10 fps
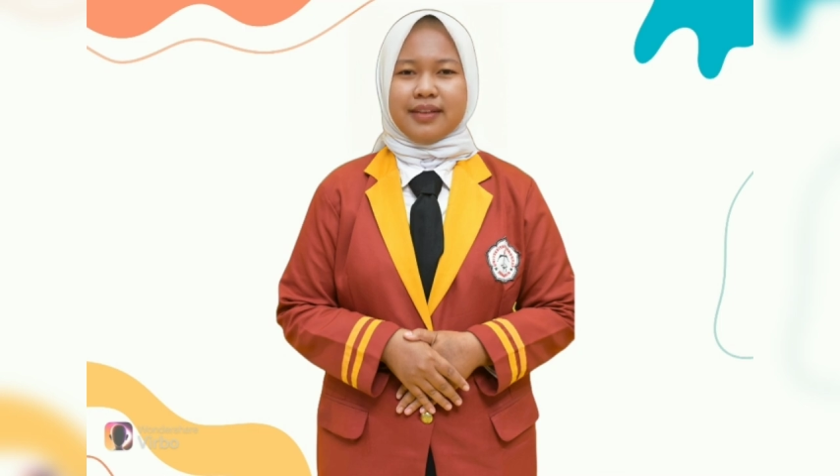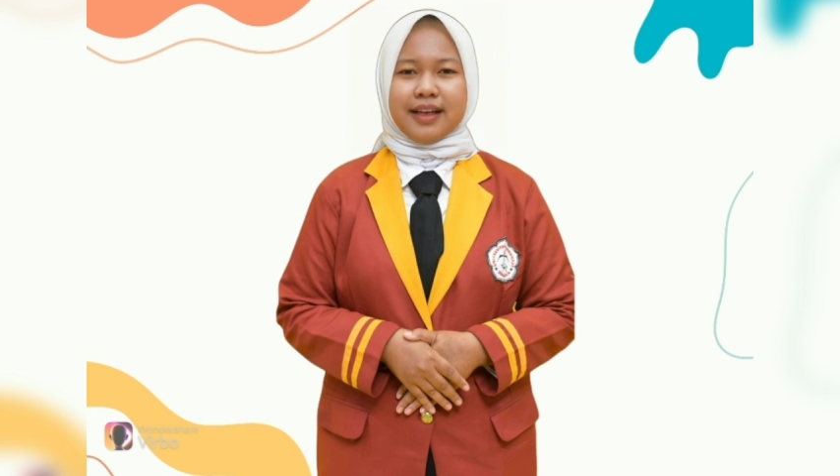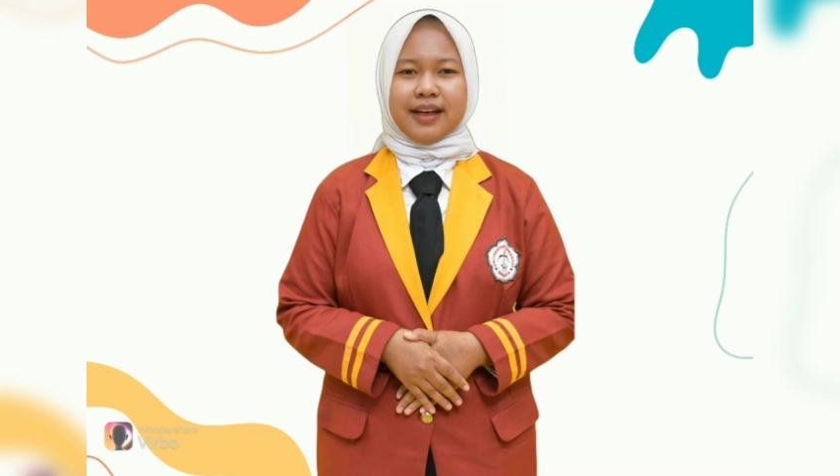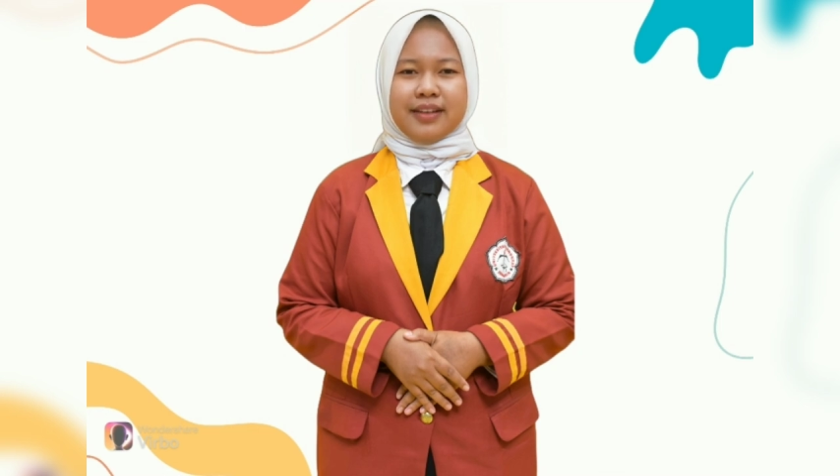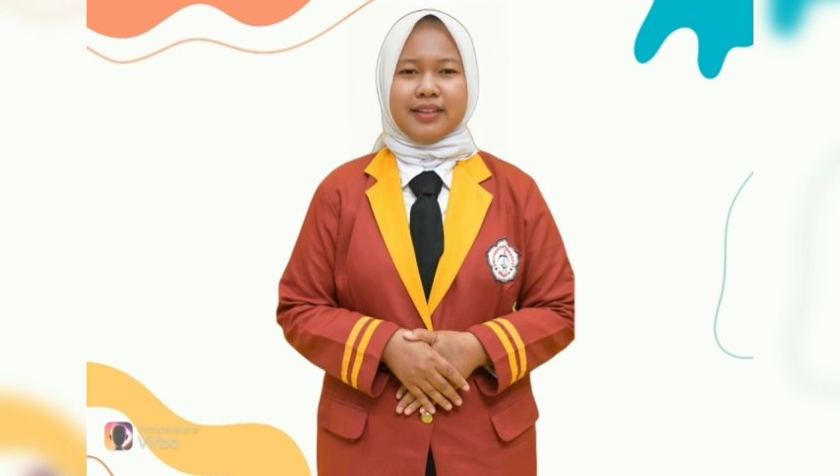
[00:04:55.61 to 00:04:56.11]

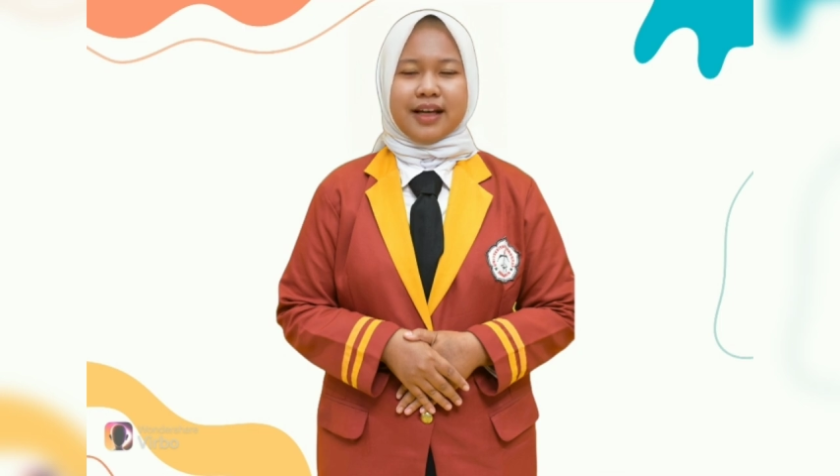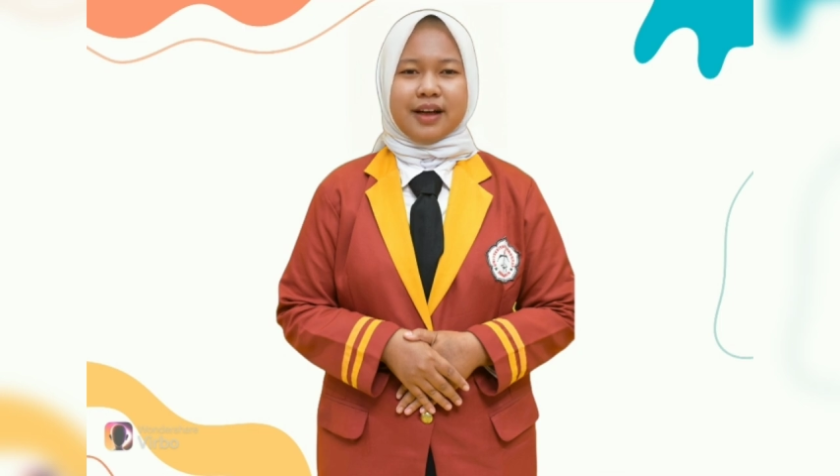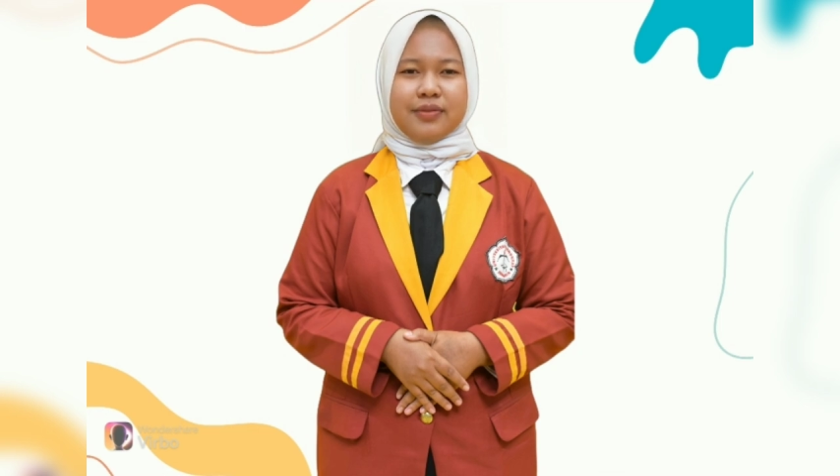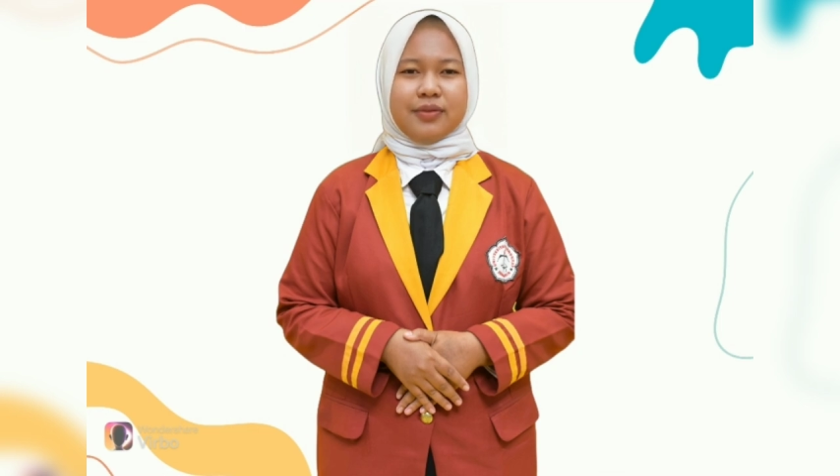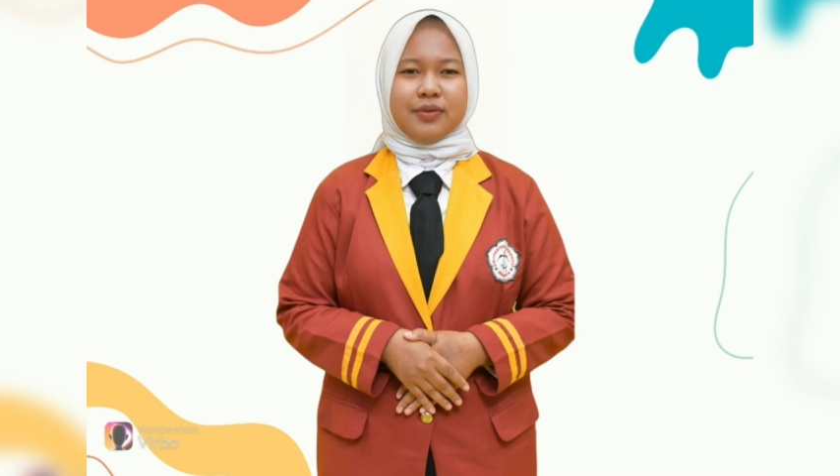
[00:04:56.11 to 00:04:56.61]
and
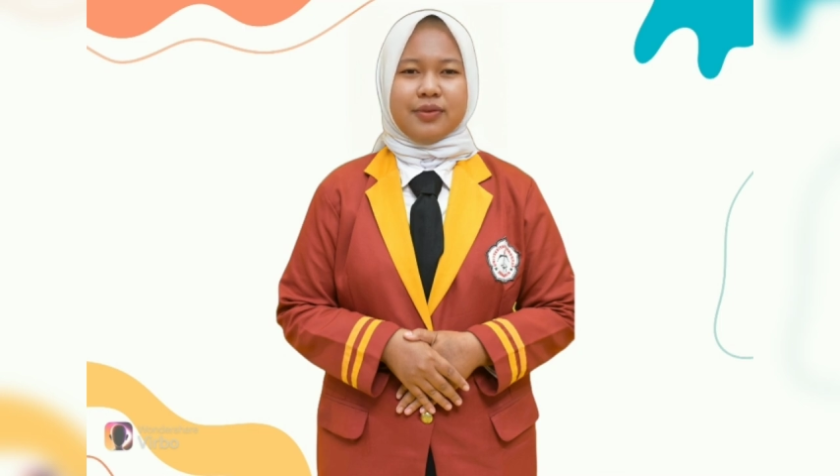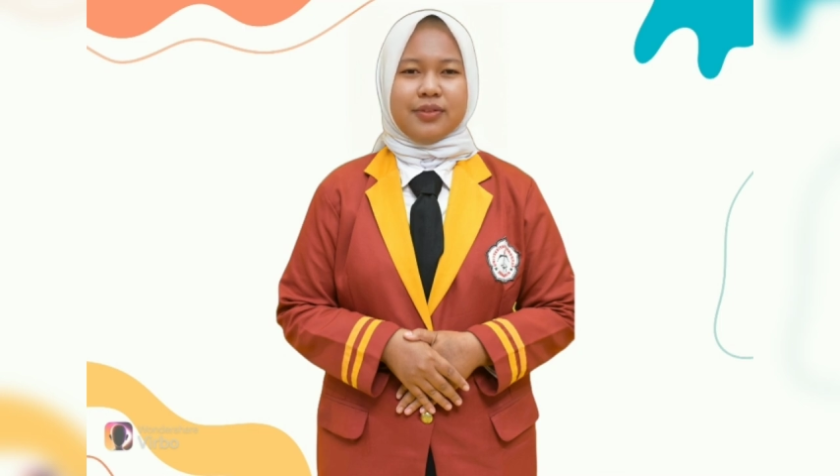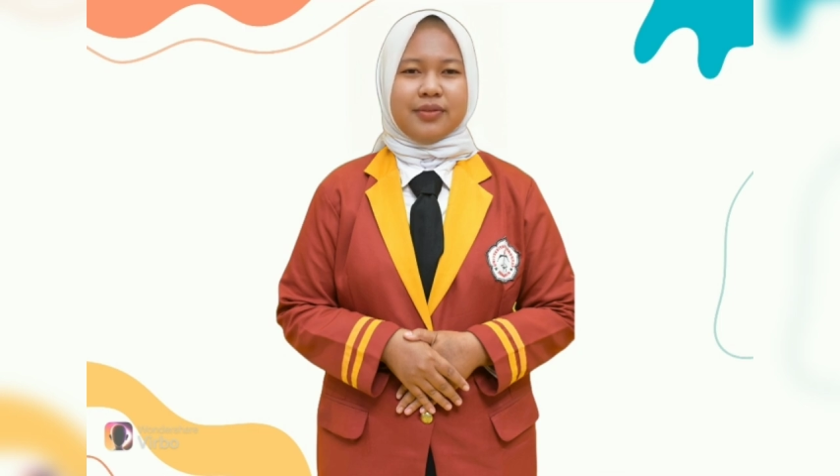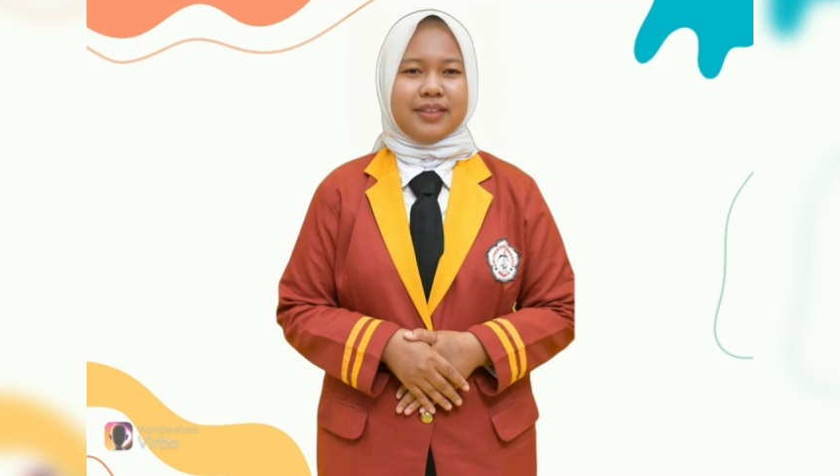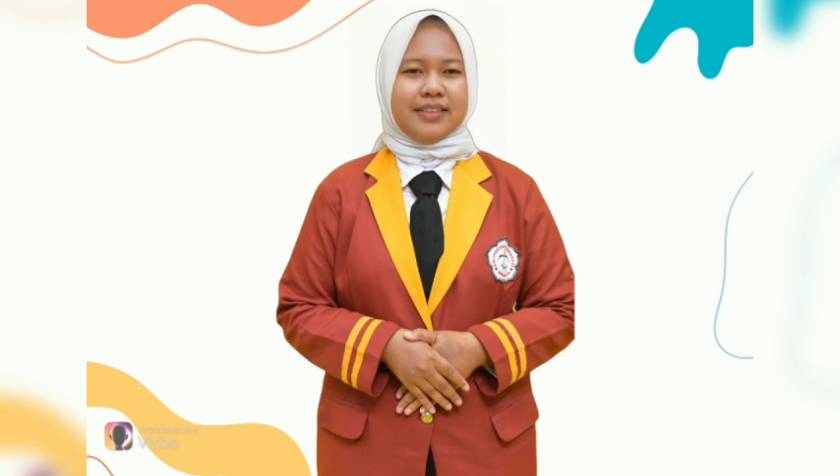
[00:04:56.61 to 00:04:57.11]
how to
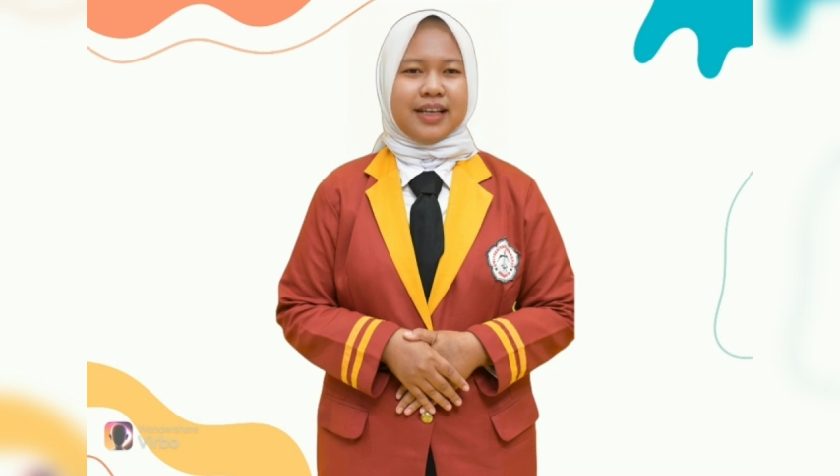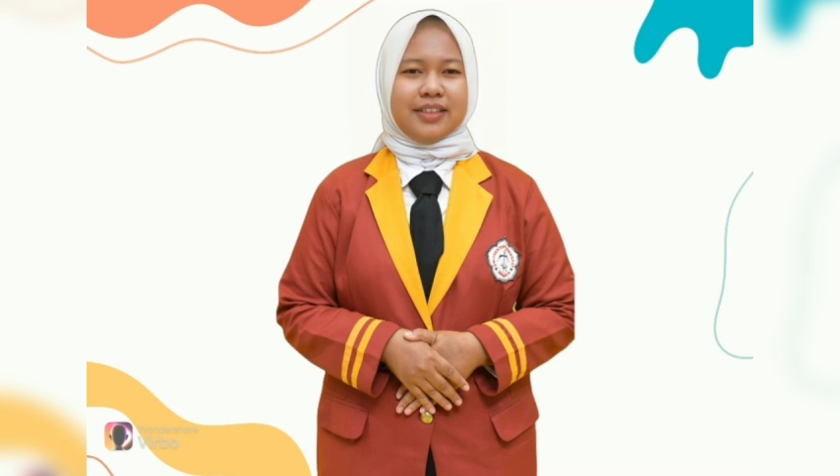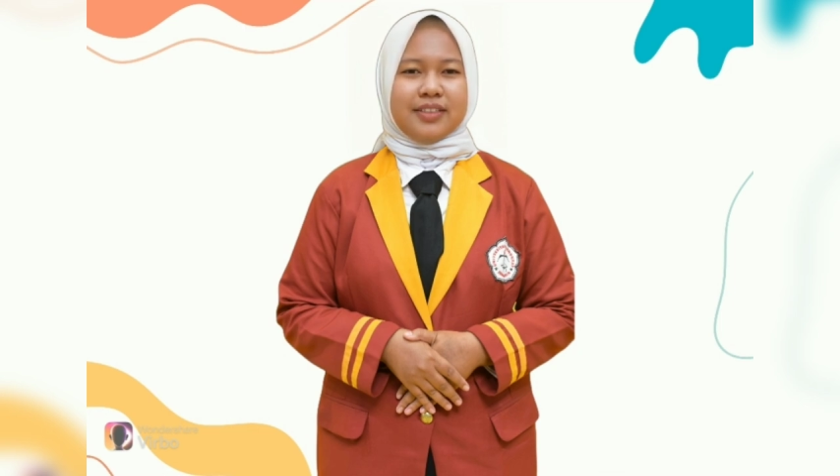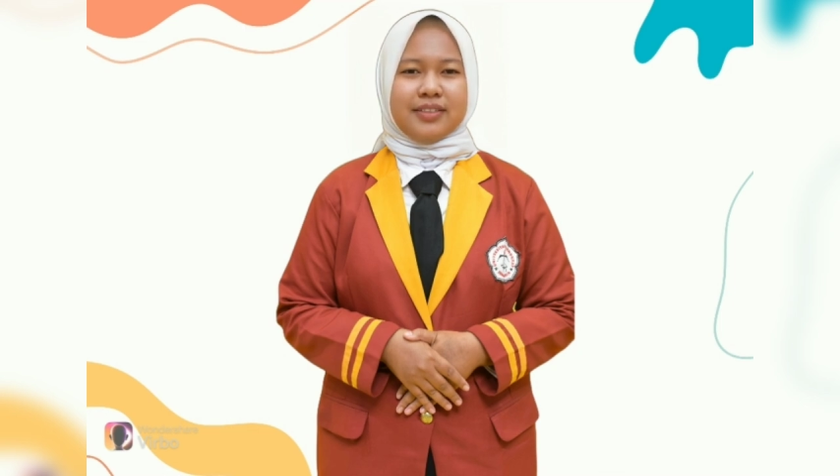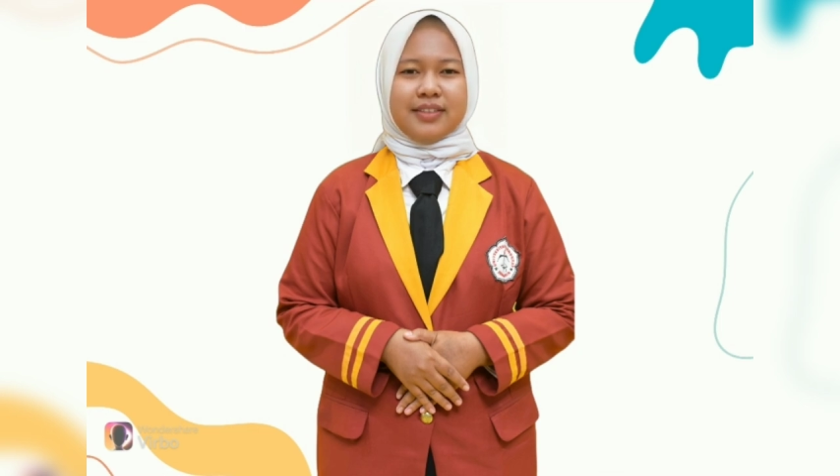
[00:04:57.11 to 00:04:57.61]
record
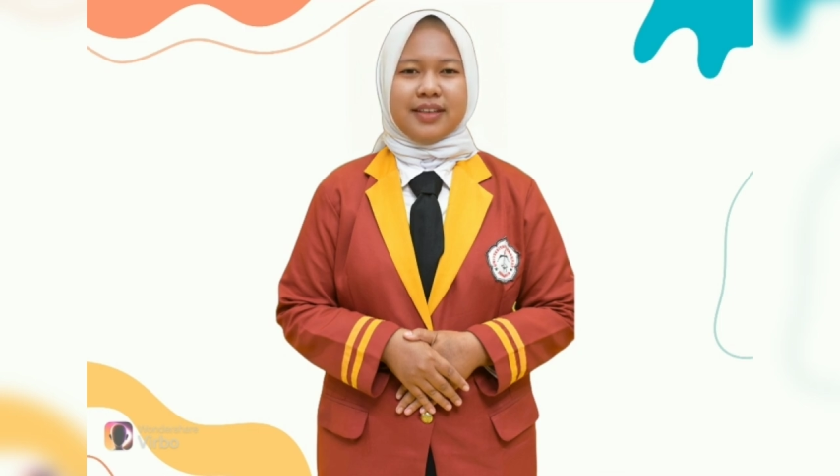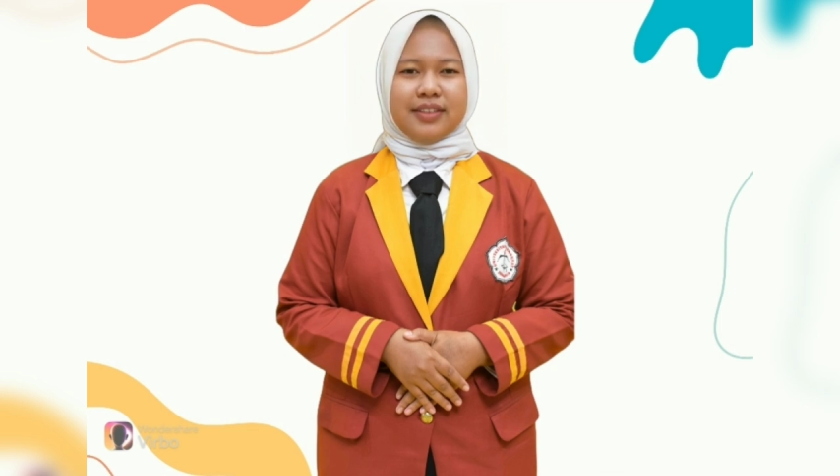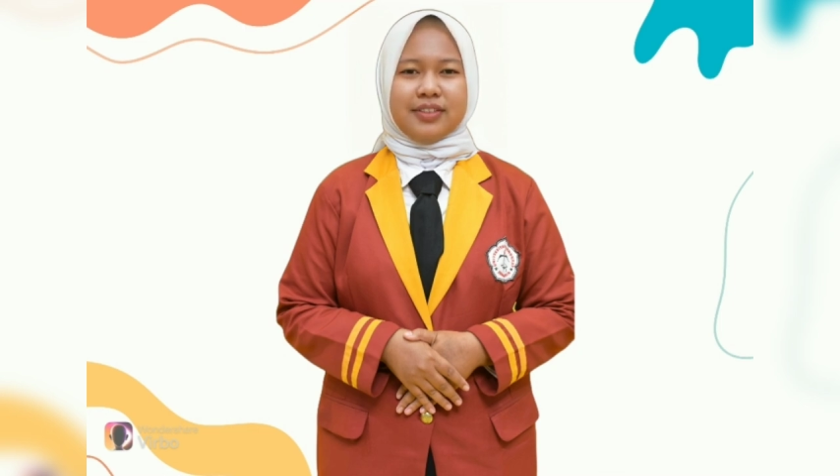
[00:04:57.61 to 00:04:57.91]
transactions in